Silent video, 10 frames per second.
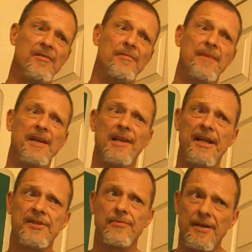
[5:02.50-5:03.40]
Me and
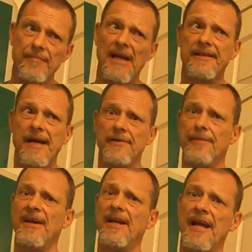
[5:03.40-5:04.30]
Lace went back down to
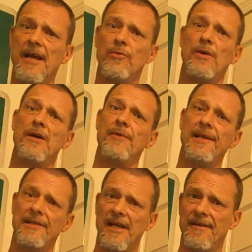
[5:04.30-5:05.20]
Manhattan where we
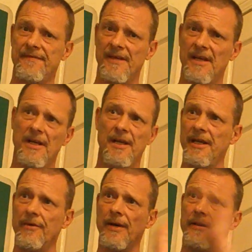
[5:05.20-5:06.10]
live. He
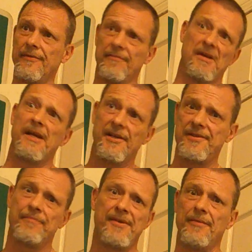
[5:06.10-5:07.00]
went, I guess,
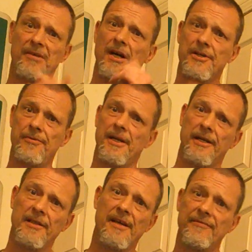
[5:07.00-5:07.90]
up in the Bronx where he
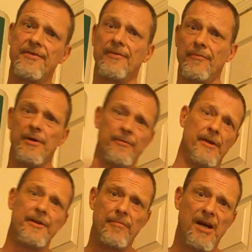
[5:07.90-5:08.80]
lived. We were
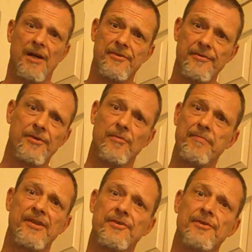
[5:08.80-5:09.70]
in the Bronx. We took
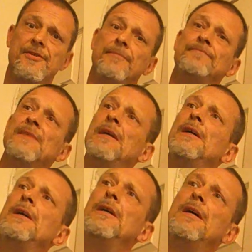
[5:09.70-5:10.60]
pictures.
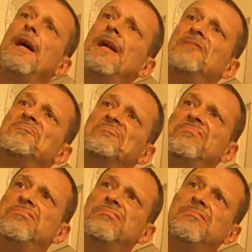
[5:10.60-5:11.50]
So,
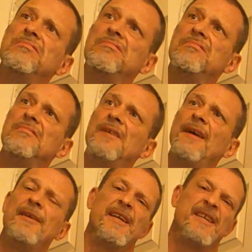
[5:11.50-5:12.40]

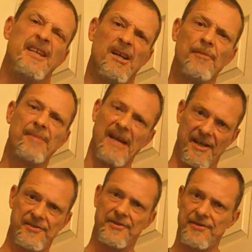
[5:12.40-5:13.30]
maybe a year
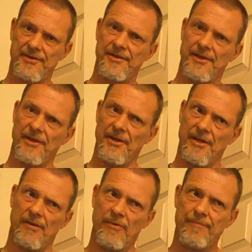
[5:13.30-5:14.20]
passes.
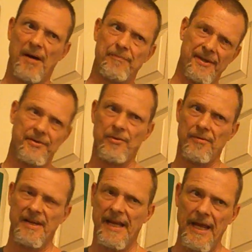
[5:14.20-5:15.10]
We bump into him
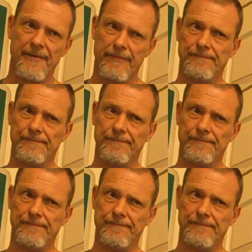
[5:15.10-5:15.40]
again.